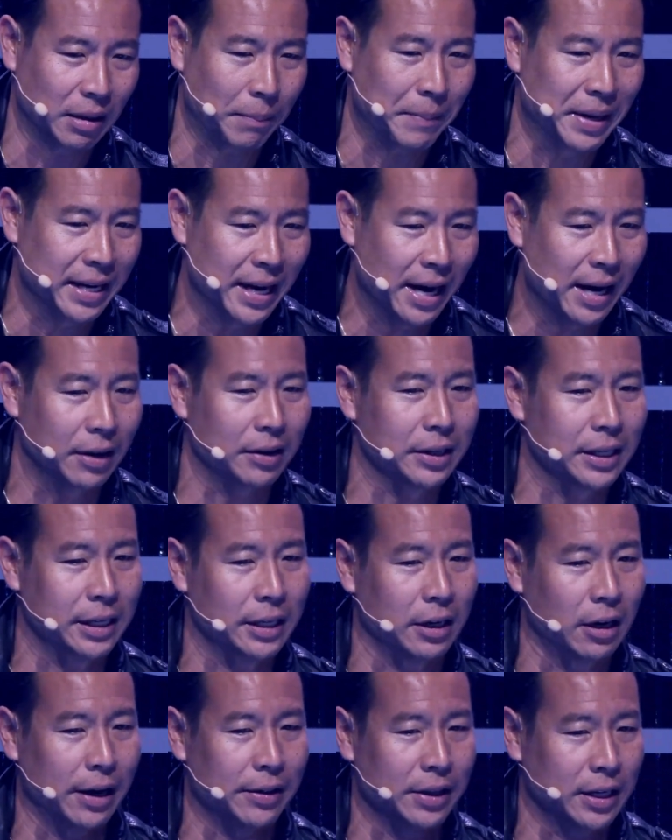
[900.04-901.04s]
the mentality
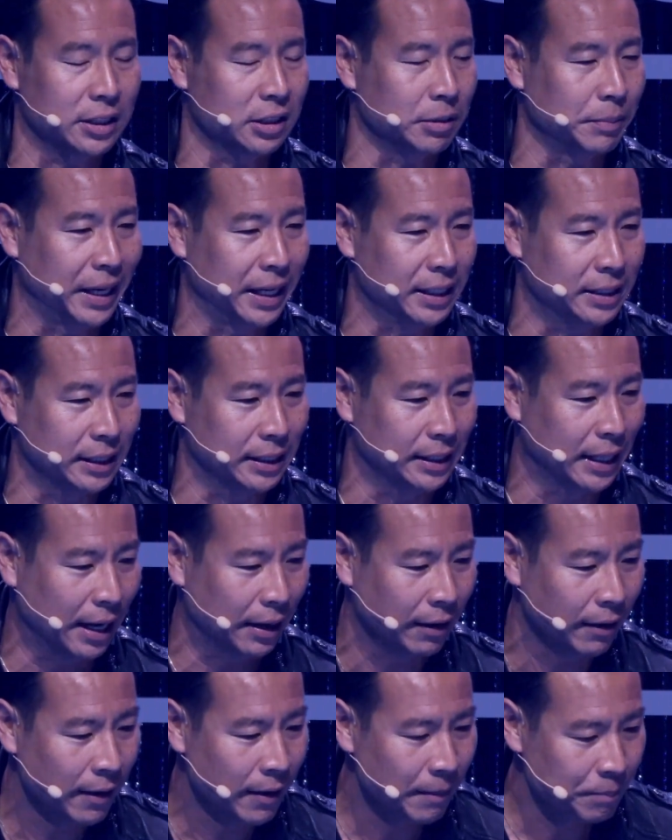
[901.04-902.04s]
here, I think, is amazing that
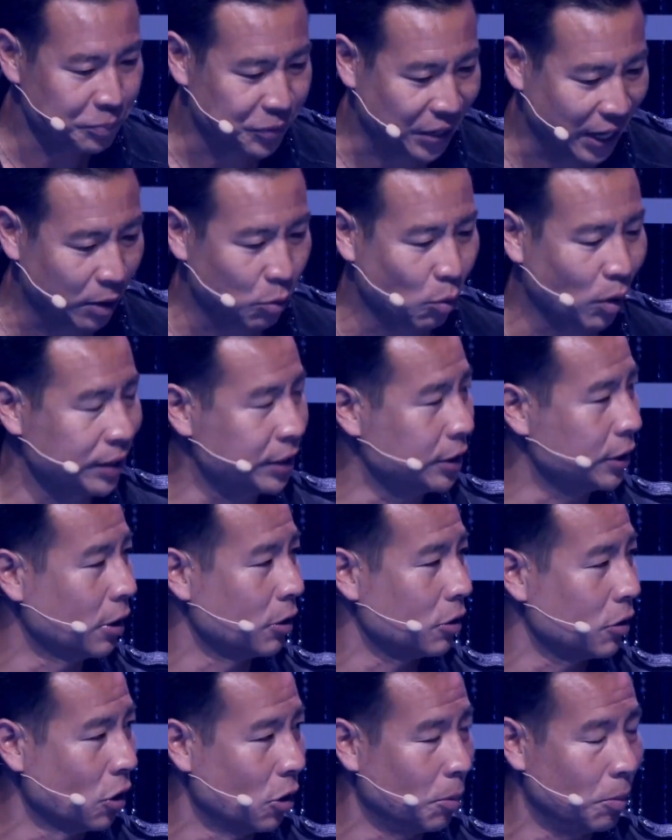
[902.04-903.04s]
day one you go
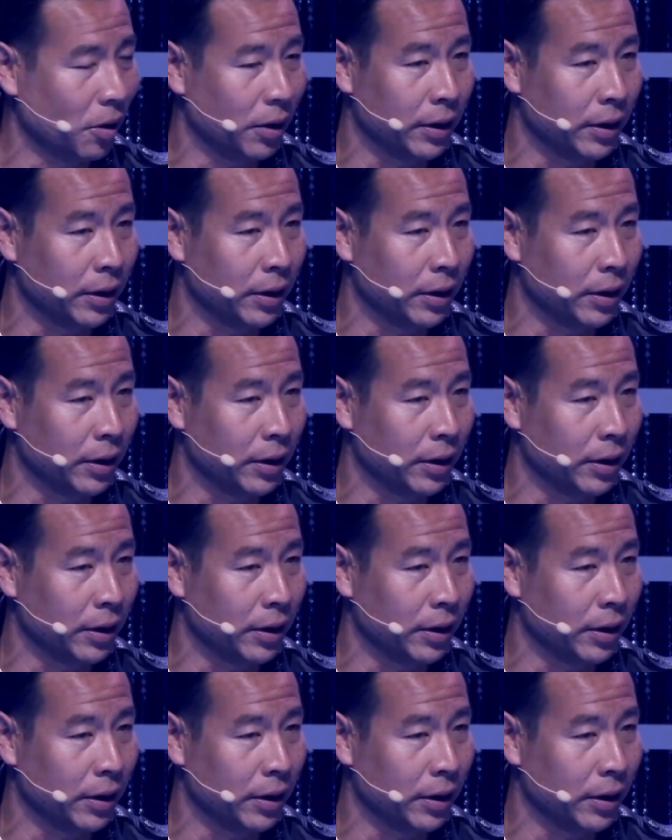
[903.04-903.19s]
global.